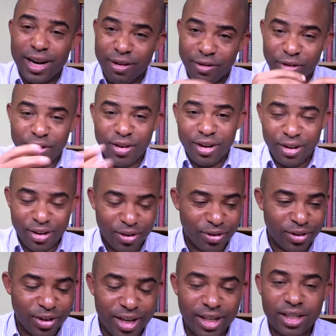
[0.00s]
and everything, you know,
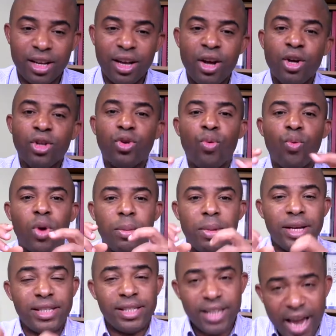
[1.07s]
to eat. So what am
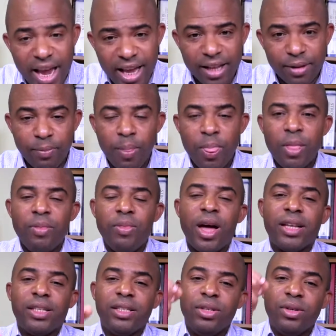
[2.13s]
I saying?
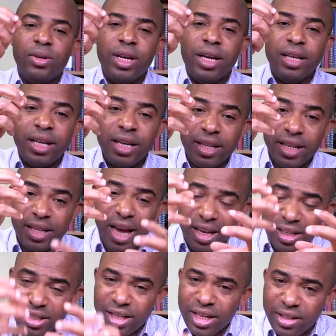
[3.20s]
That you know, that
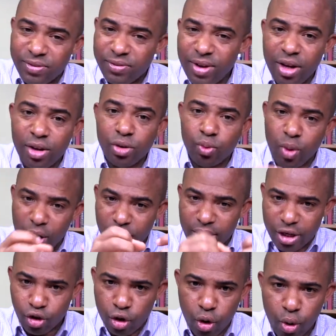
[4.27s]
these fellows were under
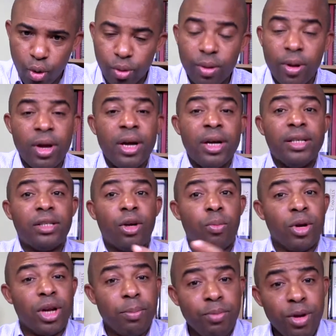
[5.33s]
stronghold. Some
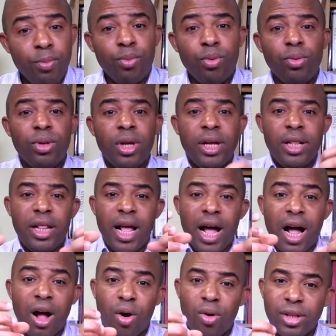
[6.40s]
other people they
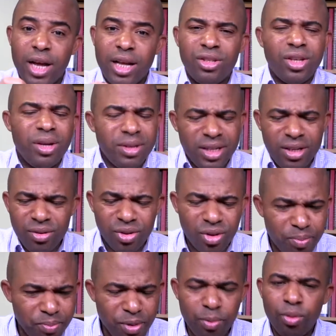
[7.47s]
are under. Some,
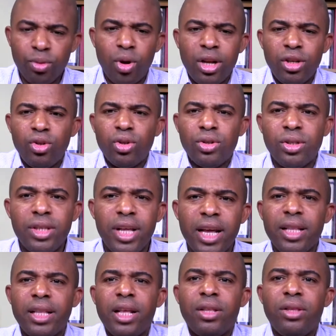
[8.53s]
some people can't just they,
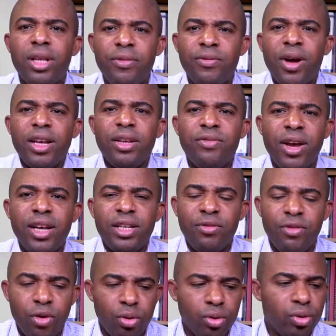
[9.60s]
they, they find it very
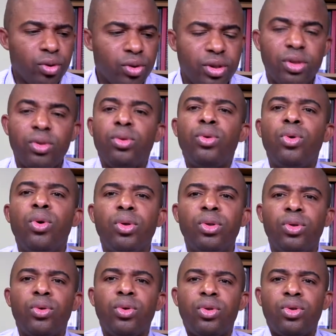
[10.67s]
difficult to to know
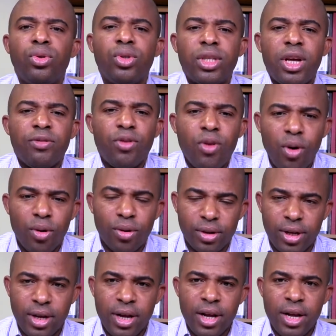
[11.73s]
to to serve God.
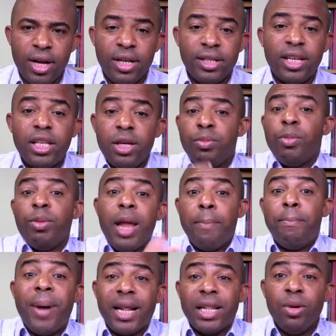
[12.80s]
Certain people are
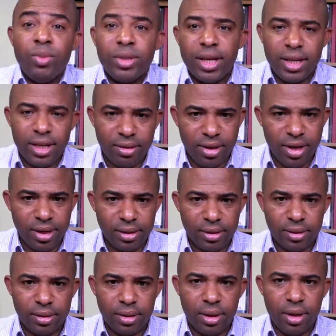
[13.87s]
battling with certain
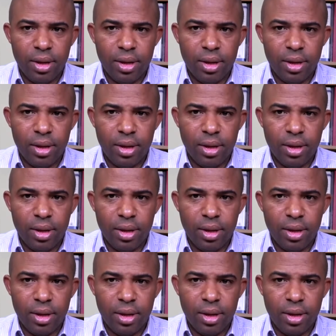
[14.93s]
things